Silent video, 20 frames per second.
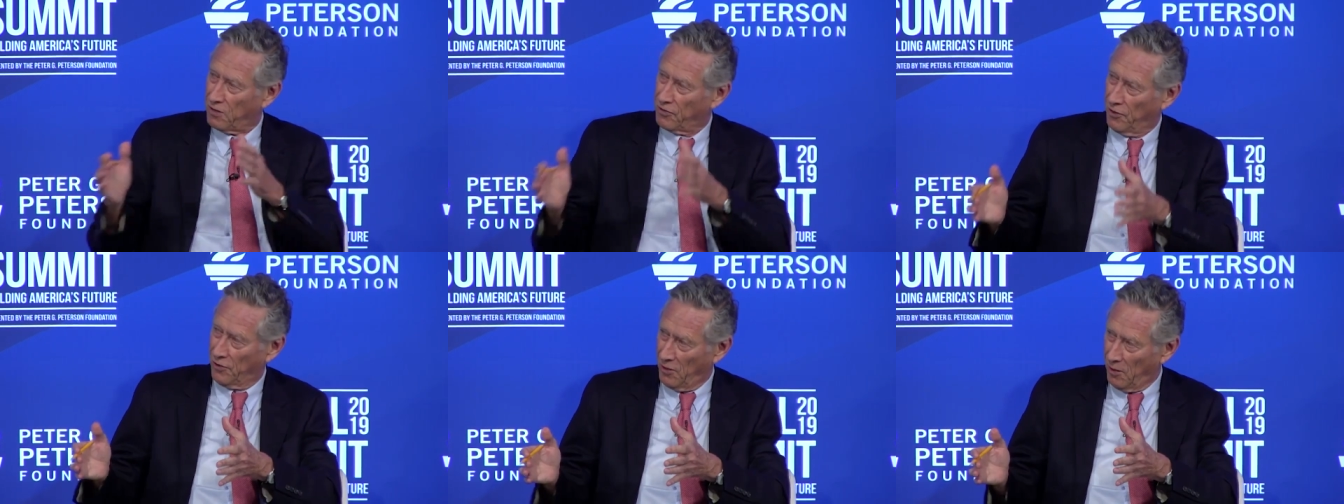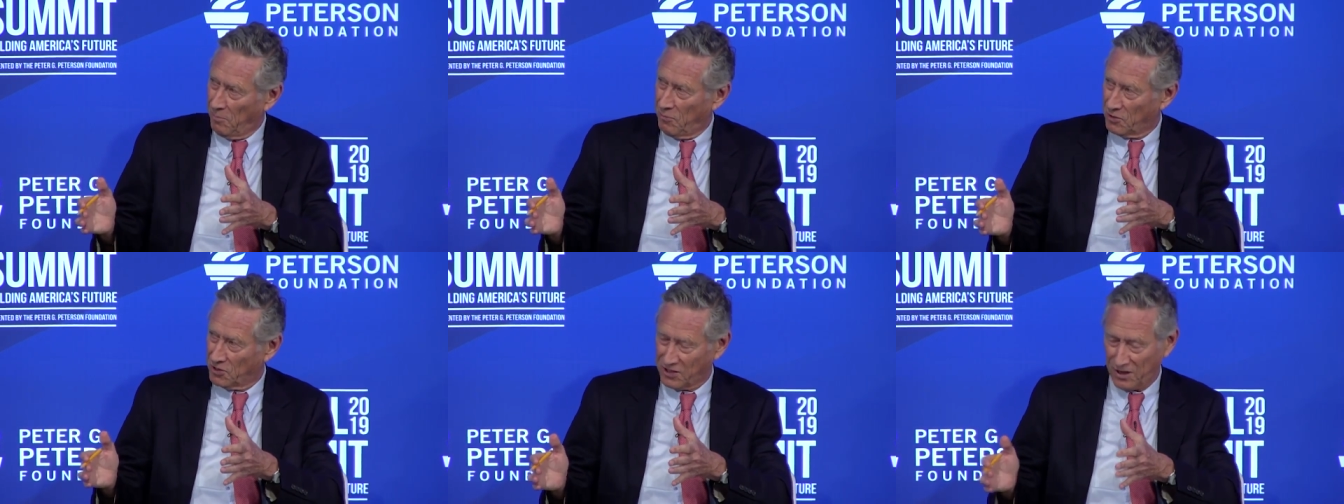but the
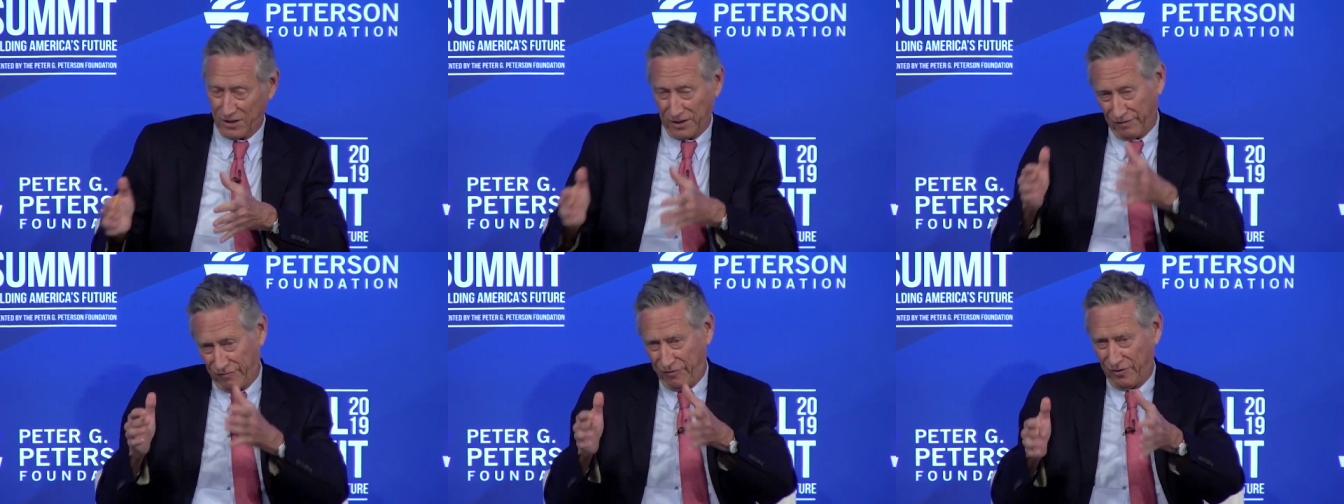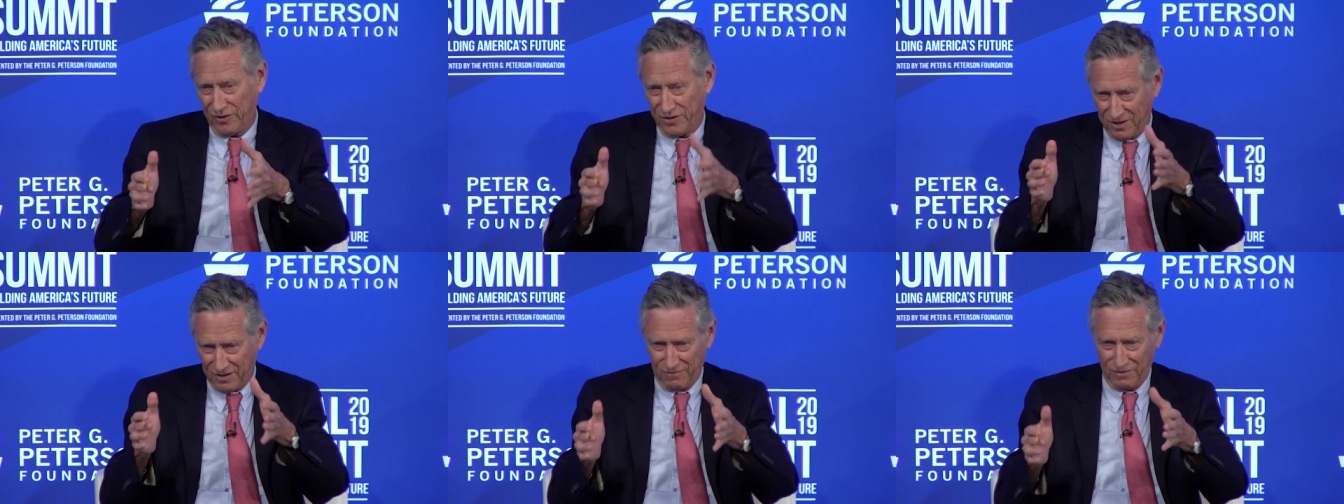numbers are
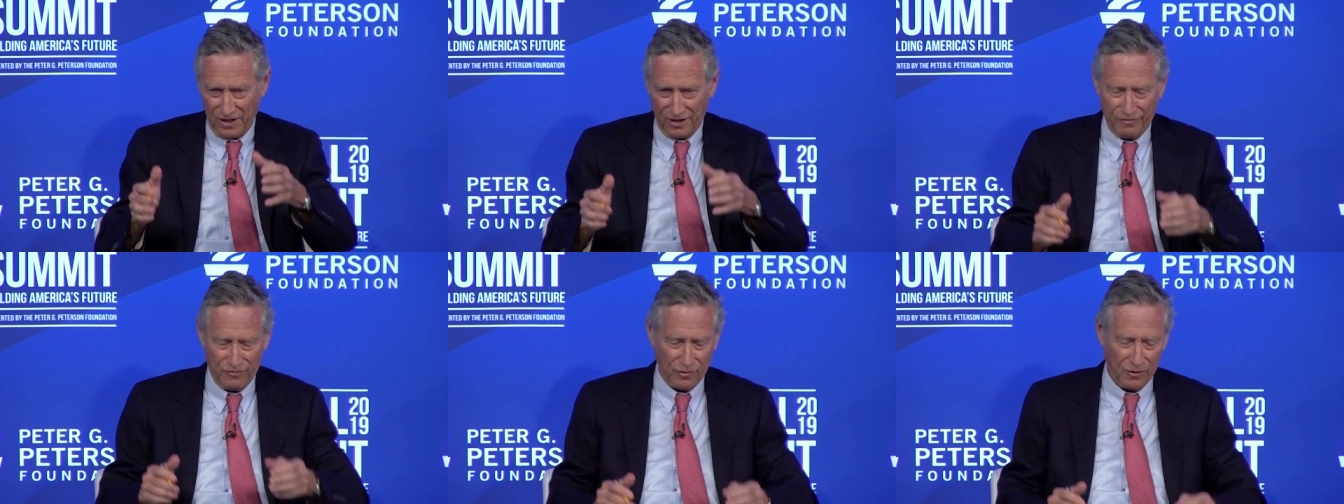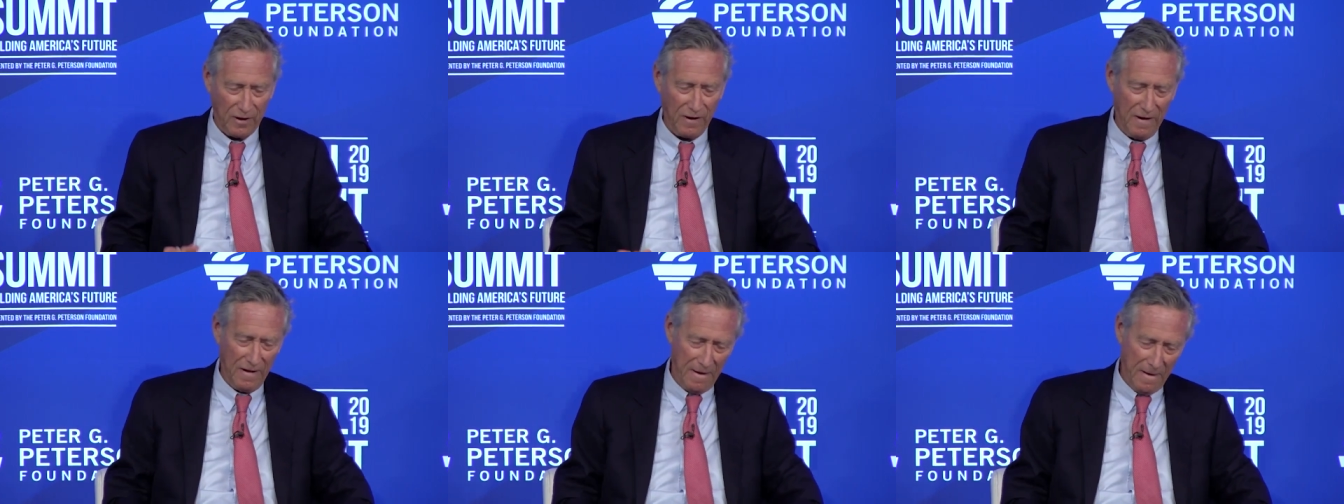different, and
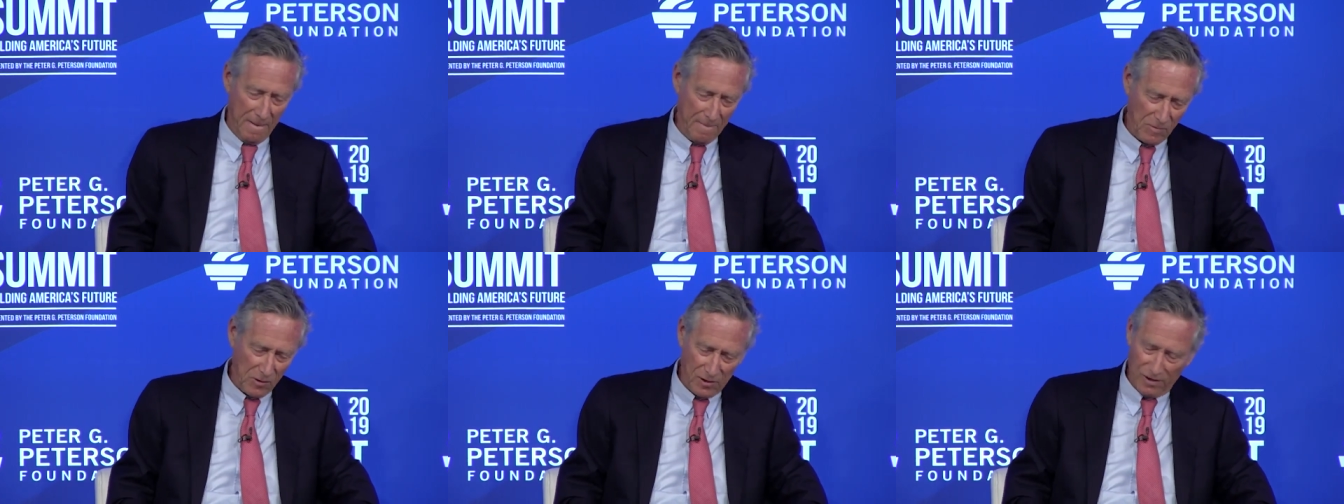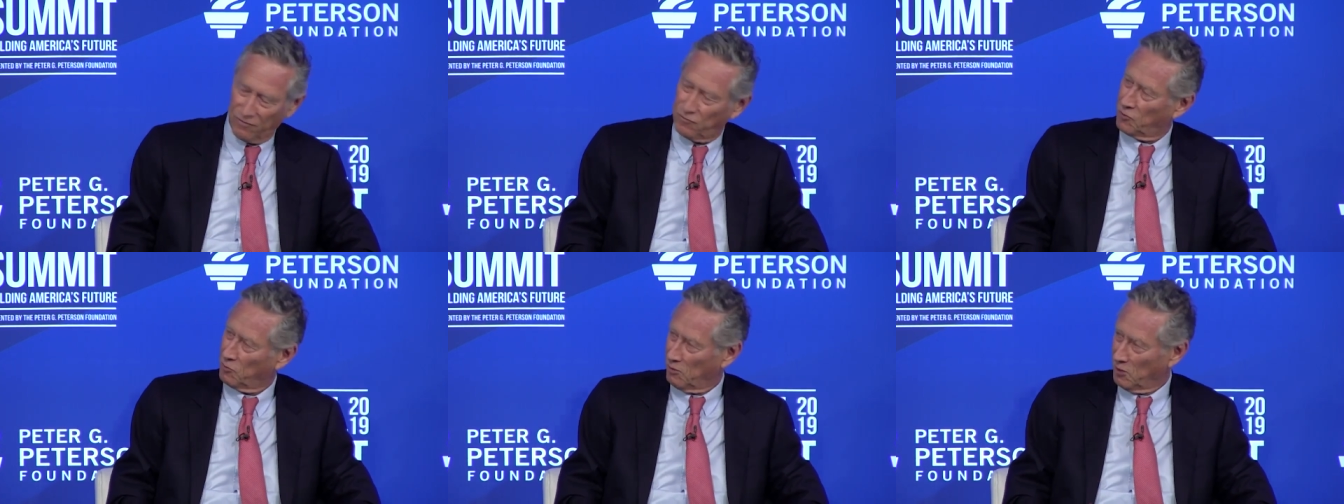therefore
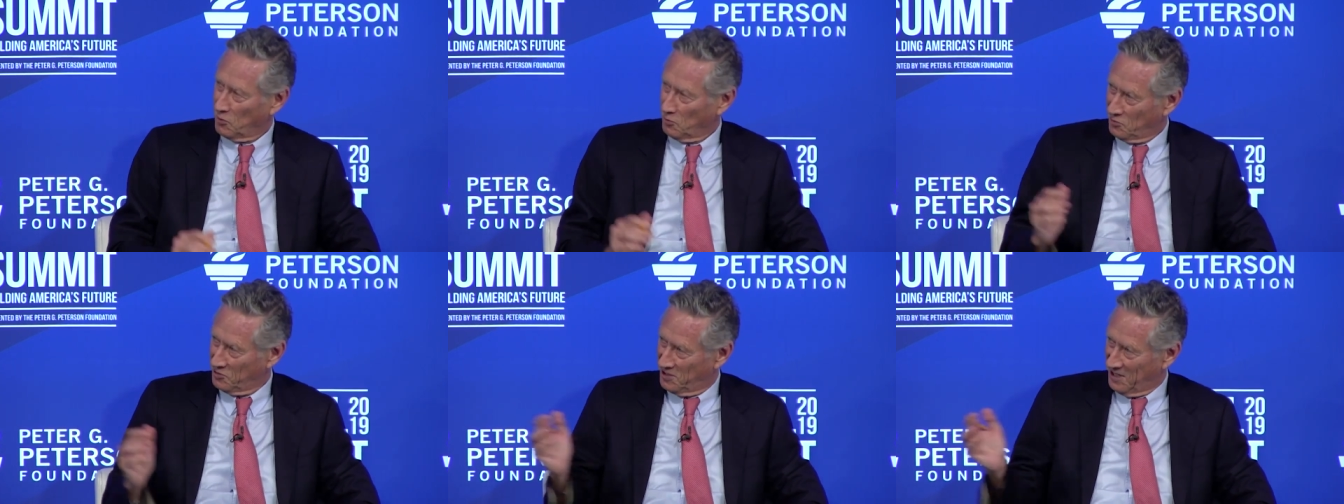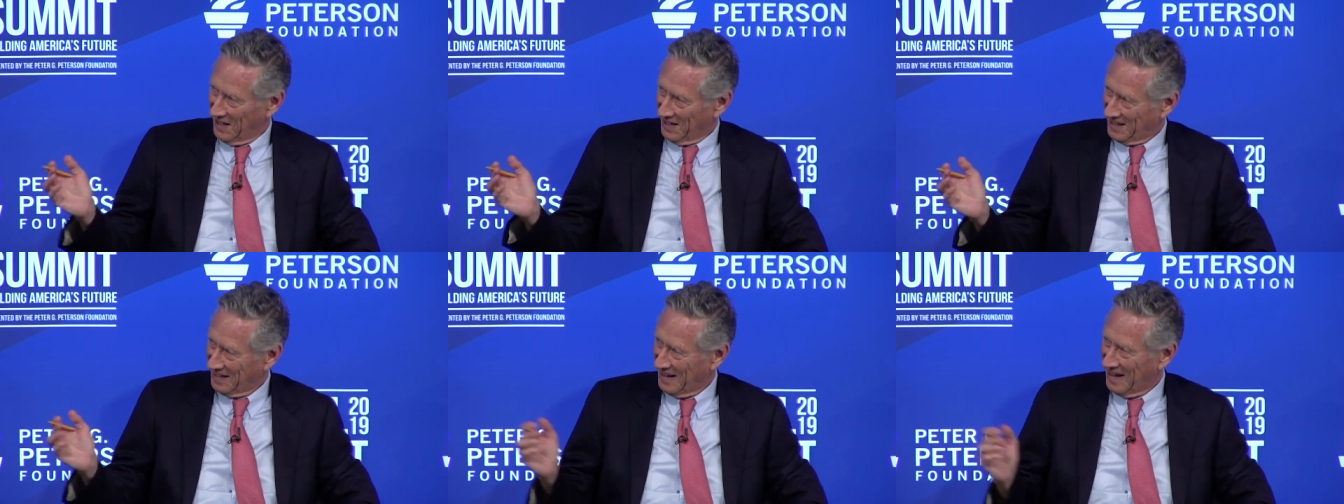you have to reduce
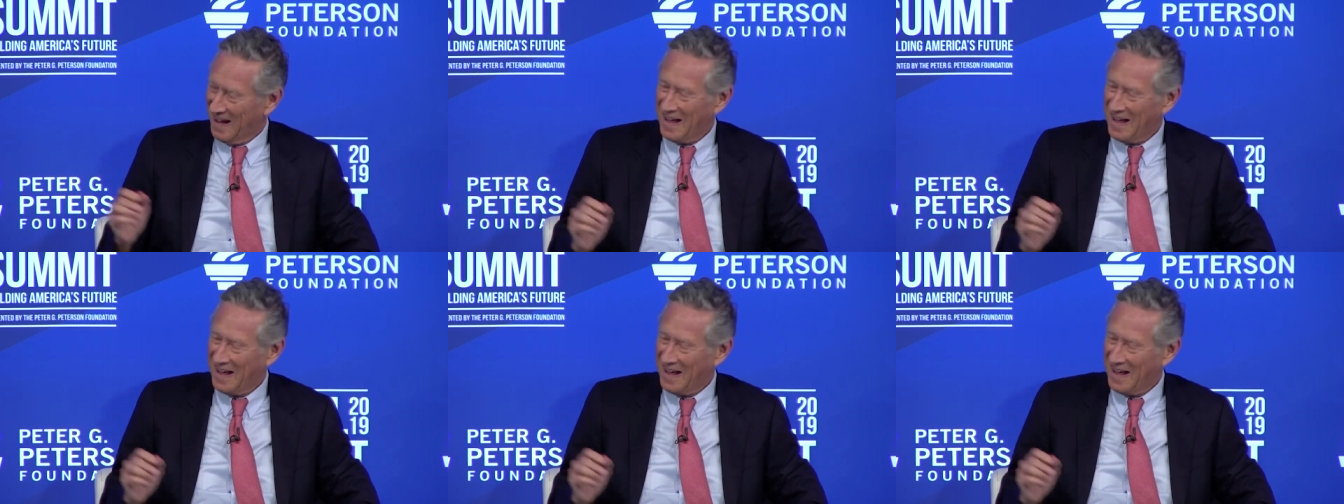that.